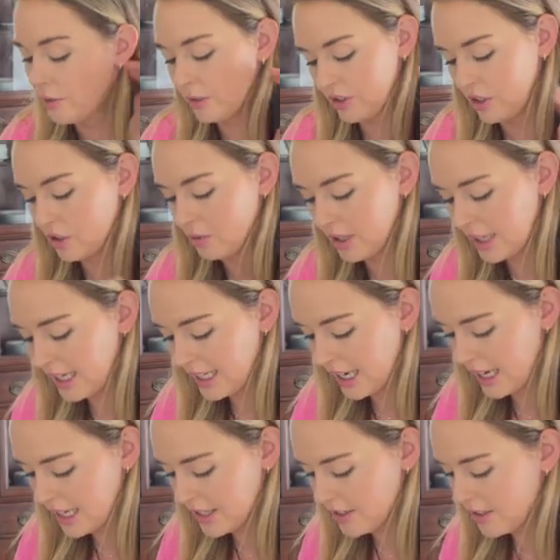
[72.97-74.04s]
which is really
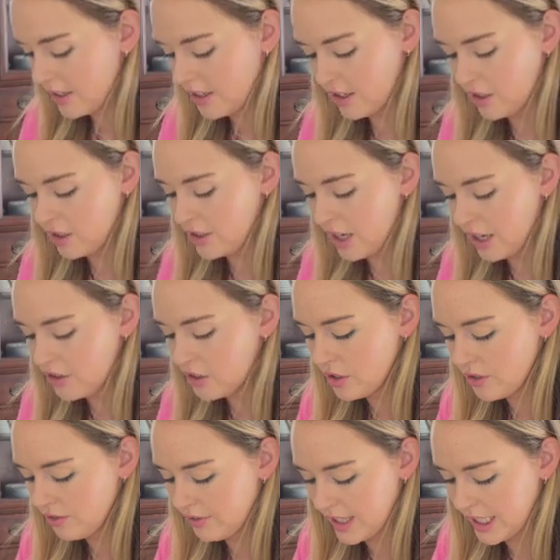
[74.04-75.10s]
nice. They're not
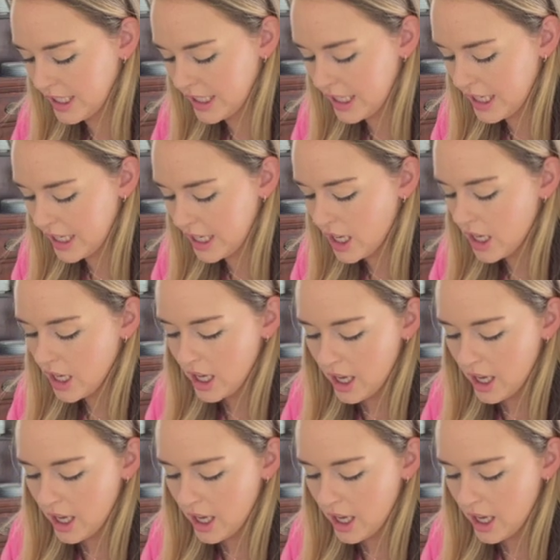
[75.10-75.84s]
too finicky.